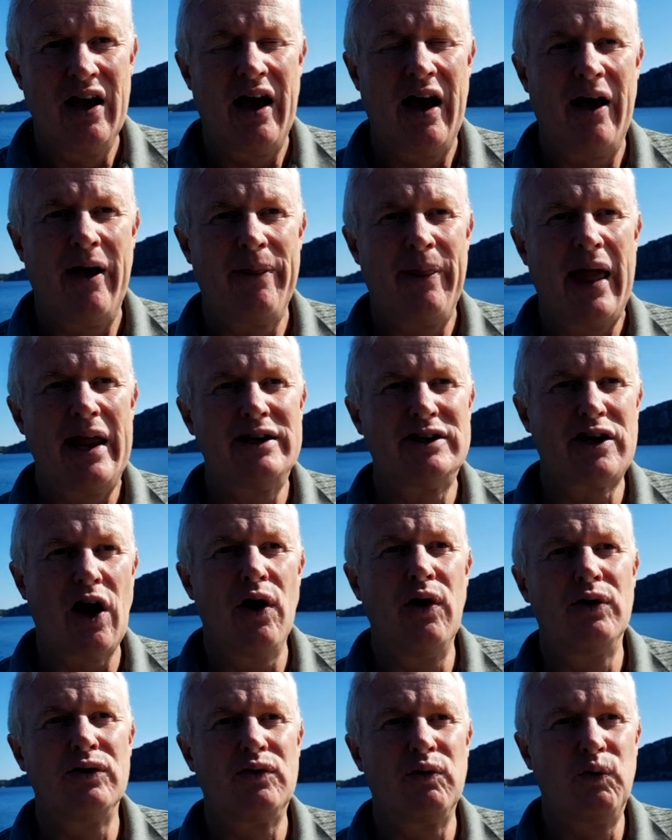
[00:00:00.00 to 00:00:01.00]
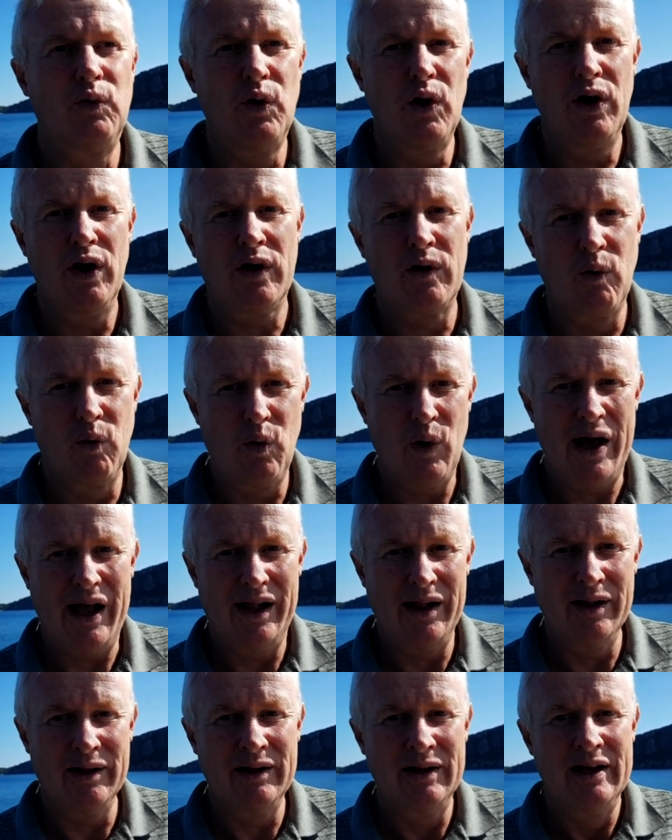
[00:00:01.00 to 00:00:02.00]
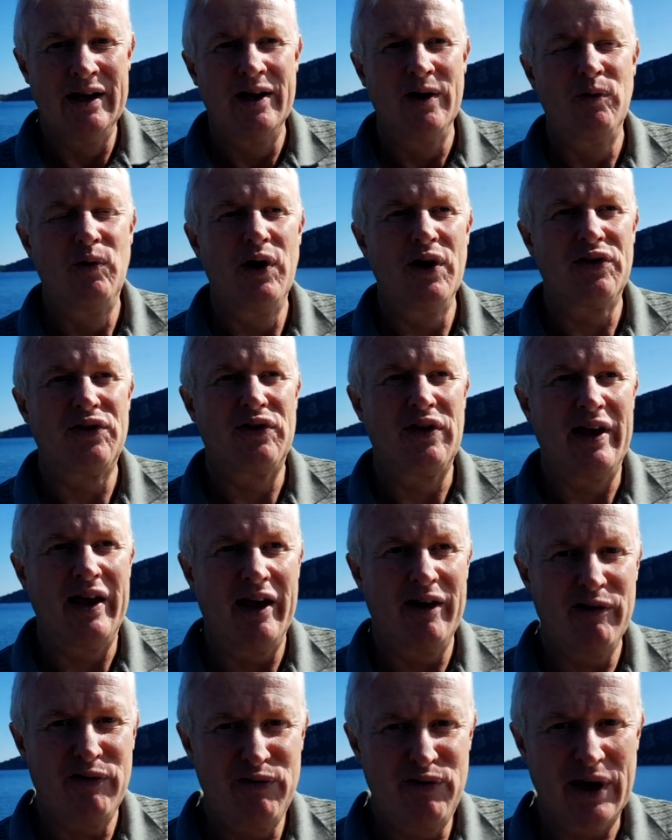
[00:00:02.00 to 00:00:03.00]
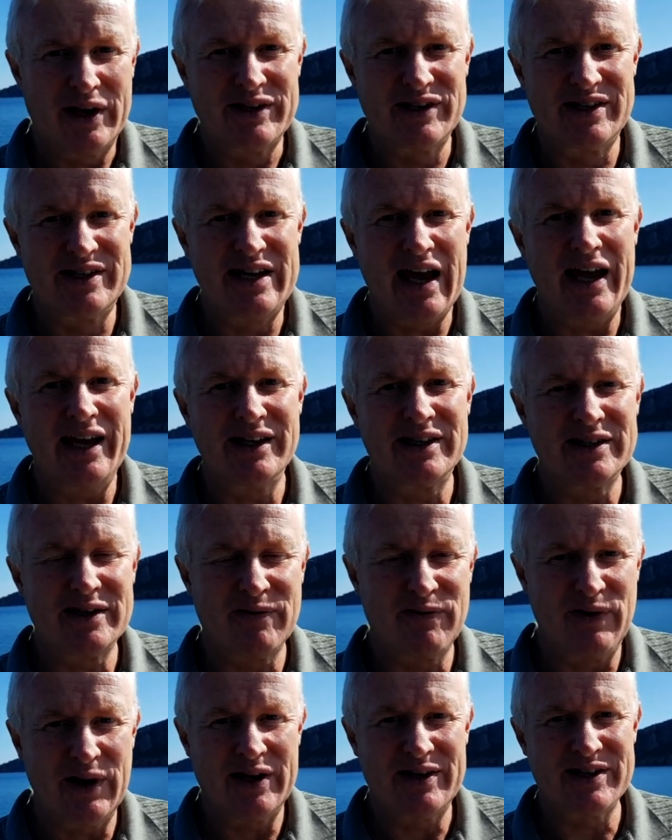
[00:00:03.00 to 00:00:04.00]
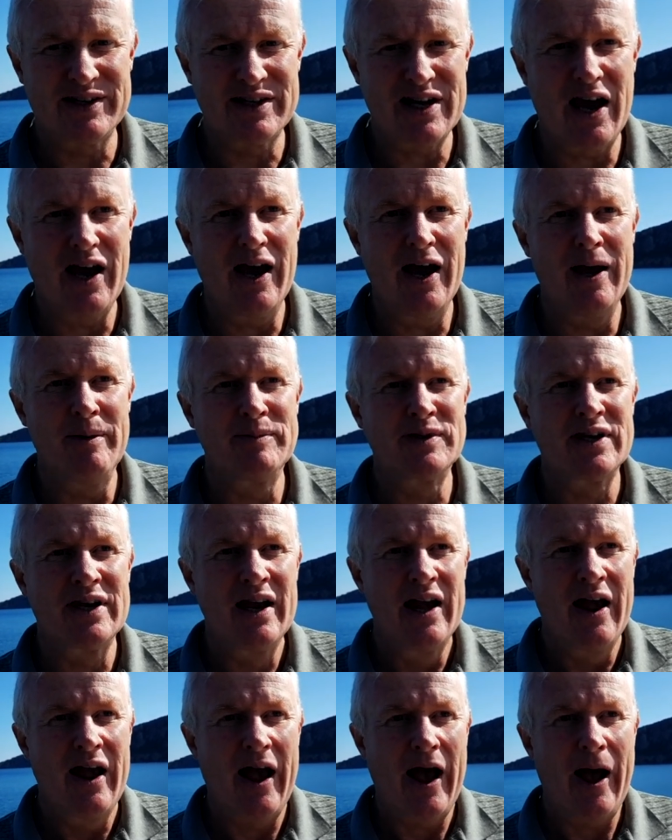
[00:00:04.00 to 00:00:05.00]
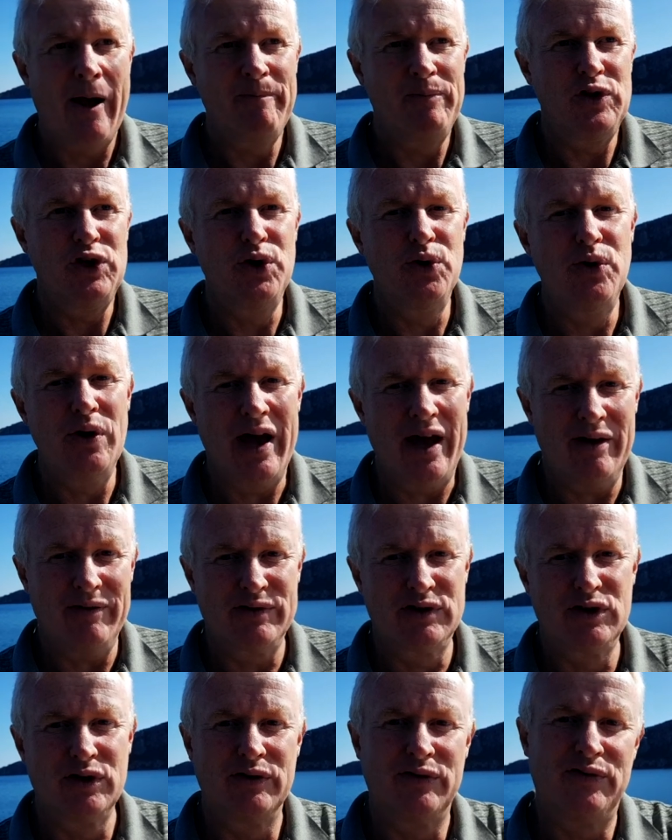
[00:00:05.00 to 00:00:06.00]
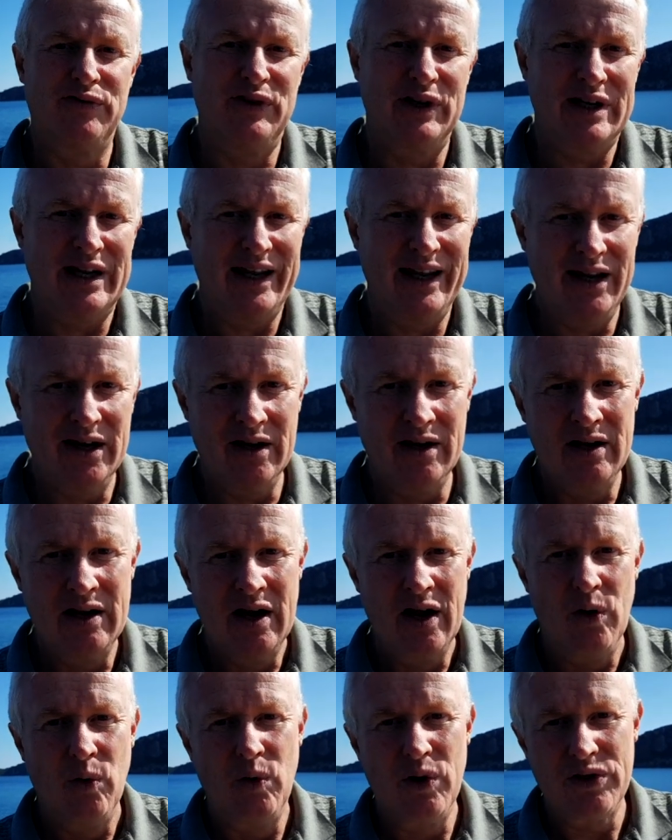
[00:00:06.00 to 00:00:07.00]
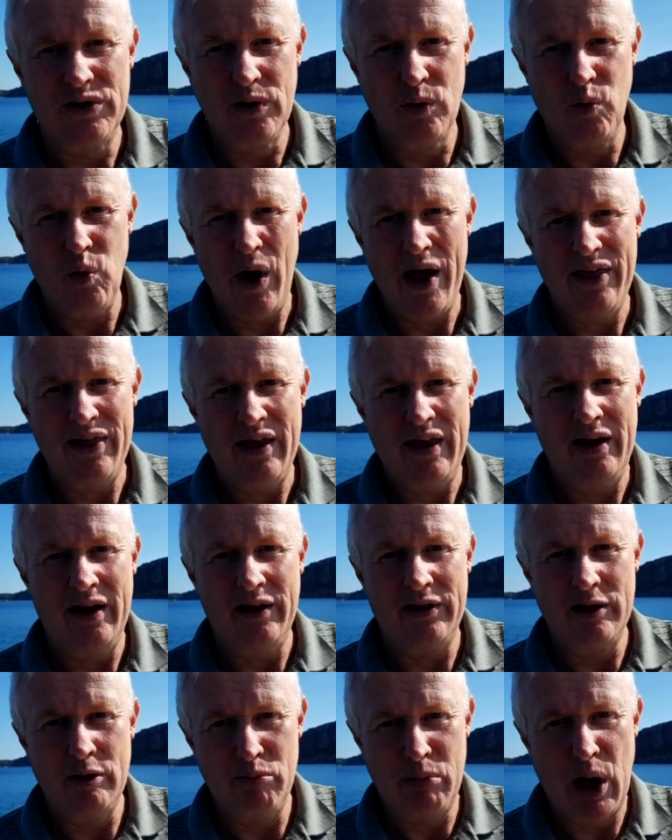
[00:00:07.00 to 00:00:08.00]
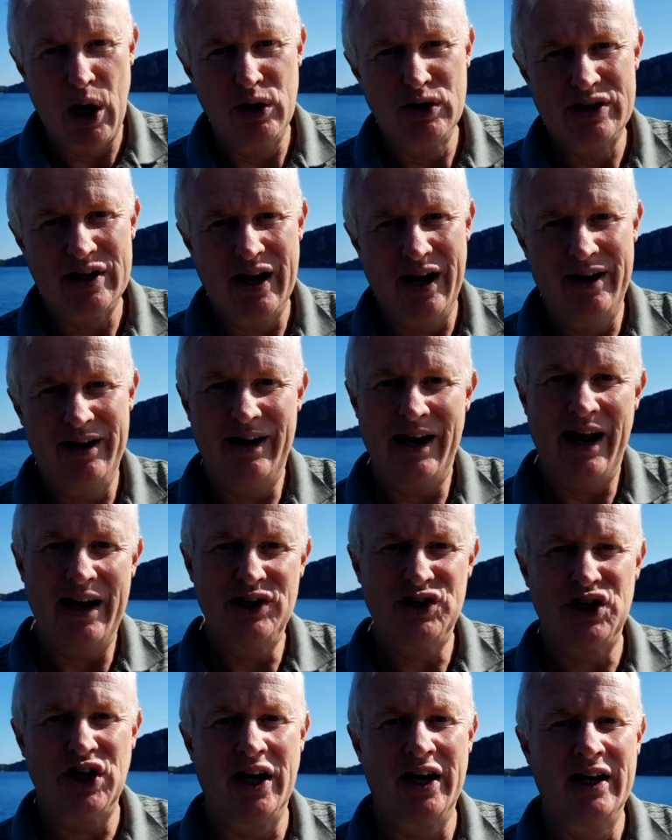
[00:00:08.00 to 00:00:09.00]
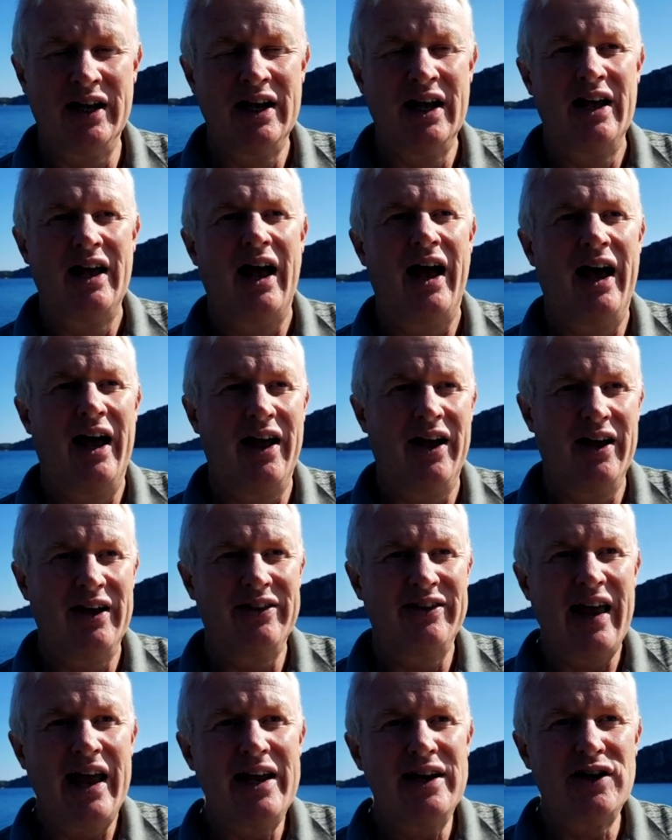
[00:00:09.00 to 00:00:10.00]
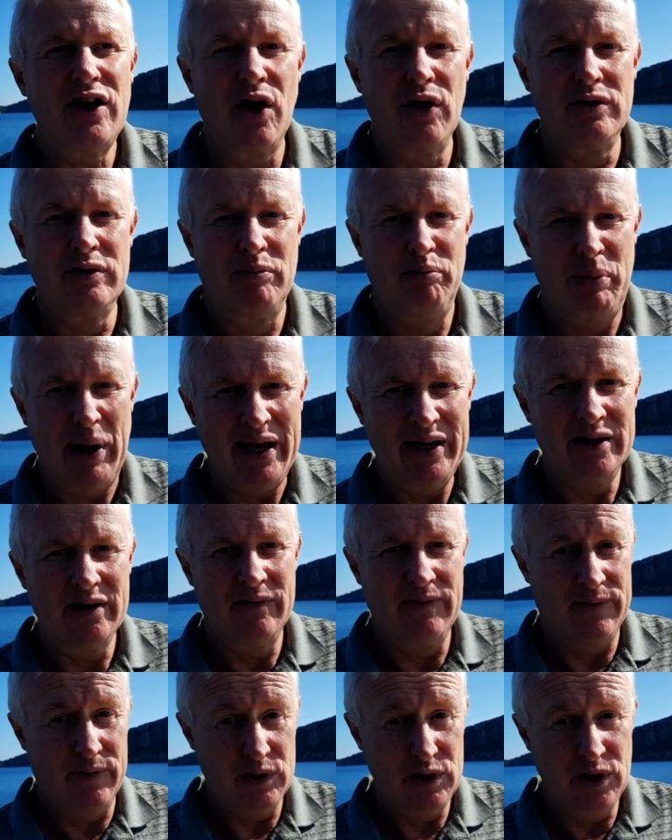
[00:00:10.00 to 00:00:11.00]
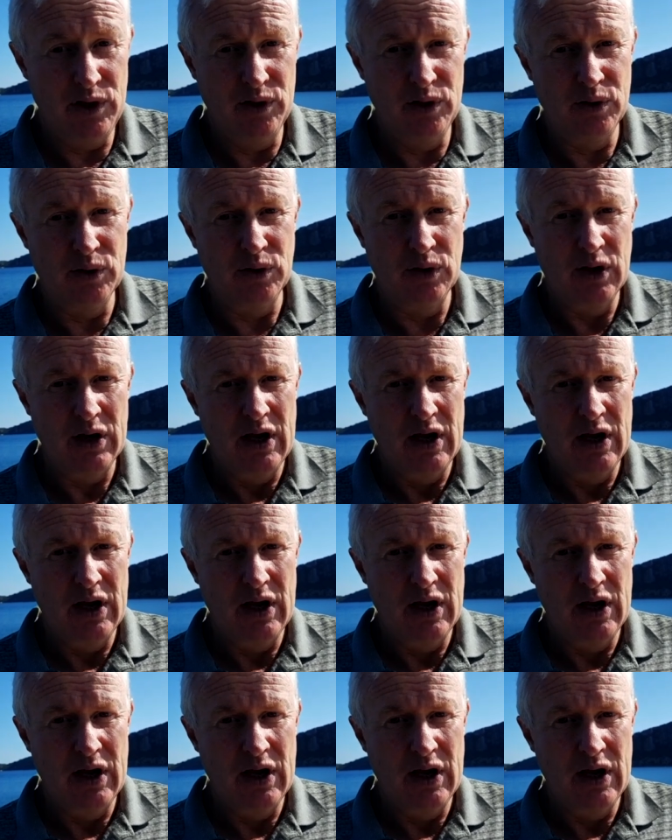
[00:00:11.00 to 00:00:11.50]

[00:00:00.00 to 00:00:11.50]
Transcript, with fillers: Uh, they don't work well with uh, fixed dates, fixed times. Um, you have to fit in with the weather, the boat, and nature. Uh, they don't bend for you.